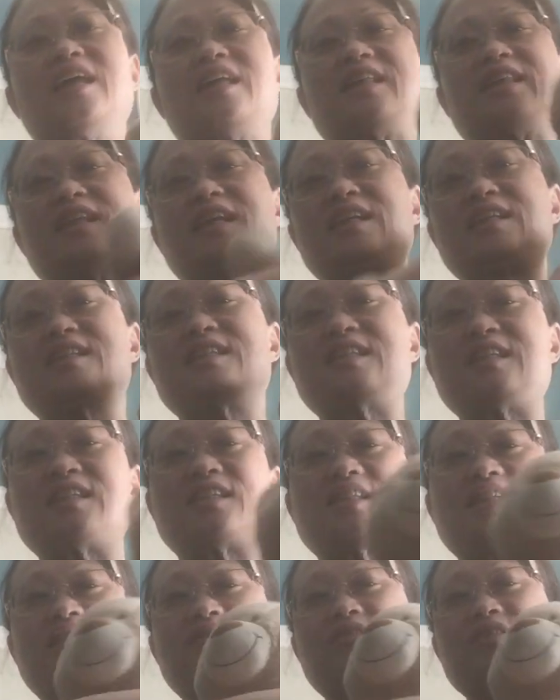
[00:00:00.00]
Next,
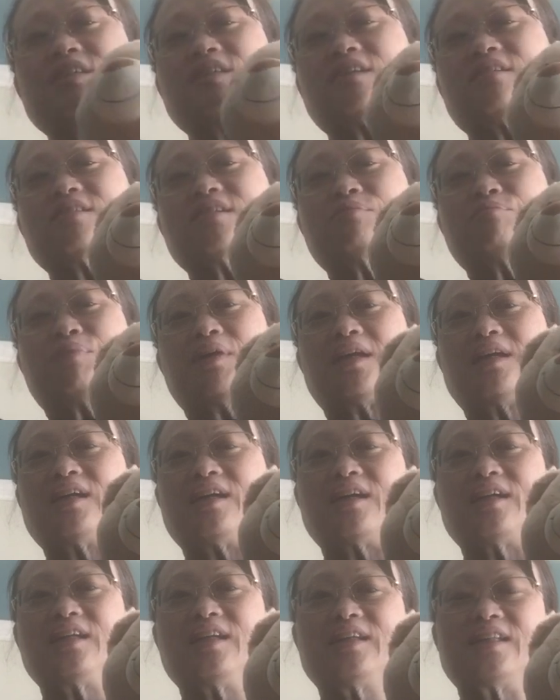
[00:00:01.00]
let's give ourselves a big
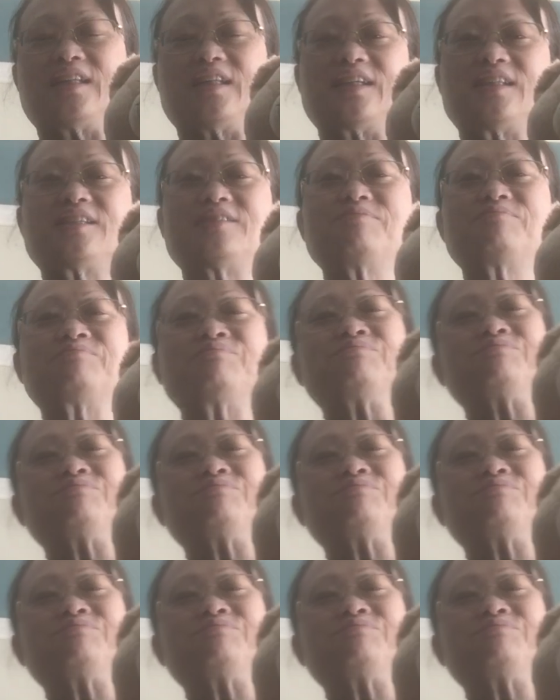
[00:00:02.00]
hug like this.